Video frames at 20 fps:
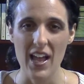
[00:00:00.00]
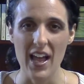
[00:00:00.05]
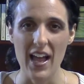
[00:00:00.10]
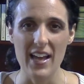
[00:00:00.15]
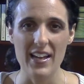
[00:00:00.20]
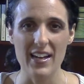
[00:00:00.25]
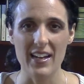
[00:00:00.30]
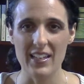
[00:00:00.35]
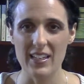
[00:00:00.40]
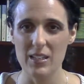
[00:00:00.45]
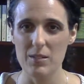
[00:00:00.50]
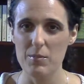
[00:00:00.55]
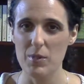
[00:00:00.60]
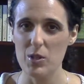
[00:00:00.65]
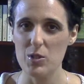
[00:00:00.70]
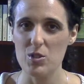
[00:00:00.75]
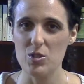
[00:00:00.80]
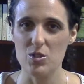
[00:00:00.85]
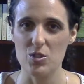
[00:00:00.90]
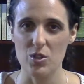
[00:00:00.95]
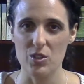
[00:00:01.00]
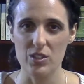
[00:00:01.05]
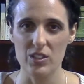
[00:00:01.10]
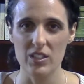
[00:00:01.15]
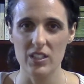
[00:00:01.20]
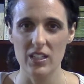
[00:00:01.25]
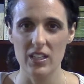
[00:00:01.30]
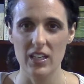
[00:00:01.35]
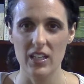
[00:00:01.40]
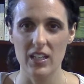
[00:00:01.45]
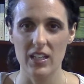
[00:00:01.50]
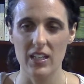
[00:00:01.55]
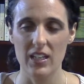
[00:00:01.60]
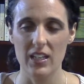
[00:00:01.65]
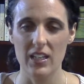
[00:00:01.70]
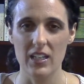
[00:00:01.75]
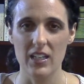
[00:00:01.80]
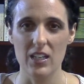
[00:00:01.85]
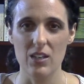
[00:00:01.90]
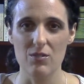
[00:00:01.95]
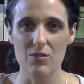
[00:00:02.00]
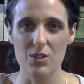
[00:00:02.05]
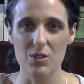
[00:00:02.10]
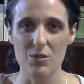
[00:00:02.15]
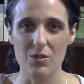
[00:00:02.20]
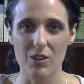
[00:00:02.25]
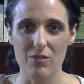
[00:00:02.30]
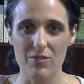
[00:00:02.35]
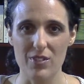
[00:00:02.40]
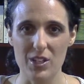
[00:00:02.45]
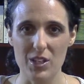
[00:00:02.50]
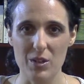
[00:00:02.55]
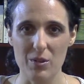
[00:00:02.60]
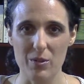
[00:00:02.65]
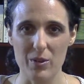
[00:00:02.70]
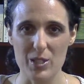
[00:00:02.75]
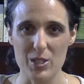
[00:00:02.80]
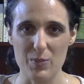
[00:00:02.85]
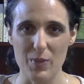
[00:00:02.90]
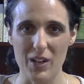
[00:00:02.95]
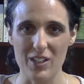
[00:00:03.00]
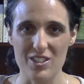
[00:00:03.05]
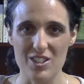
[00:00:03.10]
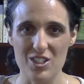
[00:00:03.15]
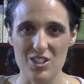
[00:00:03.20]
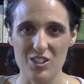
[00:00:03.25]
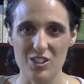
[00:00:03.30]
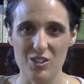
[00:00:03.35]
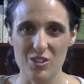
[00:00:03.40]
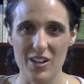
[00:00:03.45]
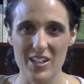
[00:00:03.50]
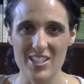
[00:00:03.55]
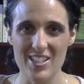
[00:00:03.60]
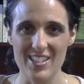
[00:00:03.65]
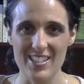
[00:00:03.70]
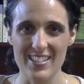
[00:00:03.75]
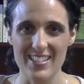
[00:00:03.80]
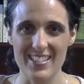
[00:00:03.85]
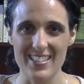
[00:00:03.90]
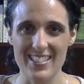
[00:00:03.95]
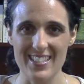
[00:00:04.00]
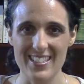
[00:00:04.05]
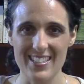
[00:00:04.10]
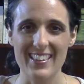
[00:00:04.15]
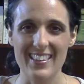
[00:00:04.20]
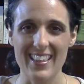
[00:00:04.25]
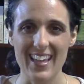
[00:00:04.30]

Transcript: and I can most certainly give you a video response to your questions.